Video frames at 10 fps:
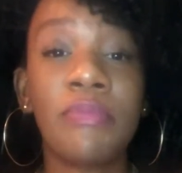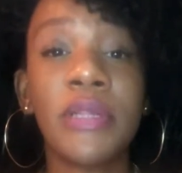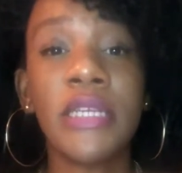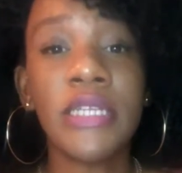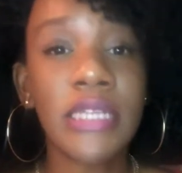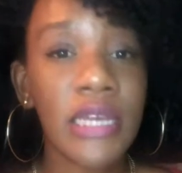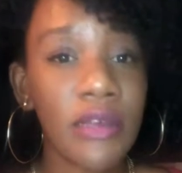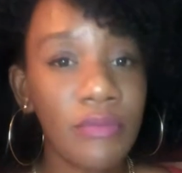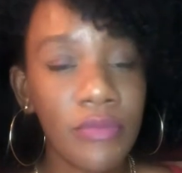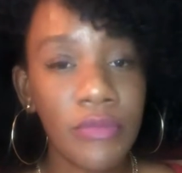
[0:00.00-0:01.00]
please him.
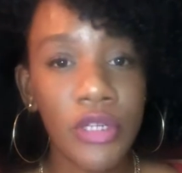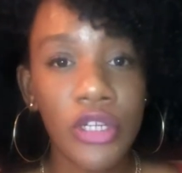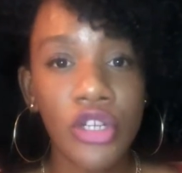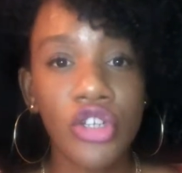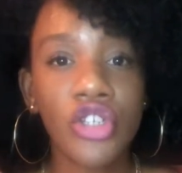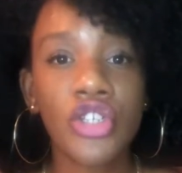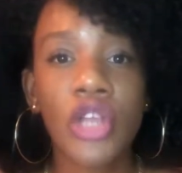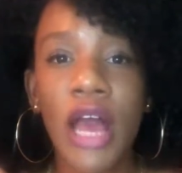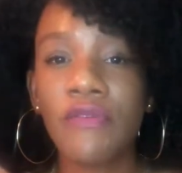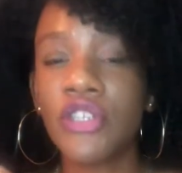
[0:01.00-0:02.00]
Strive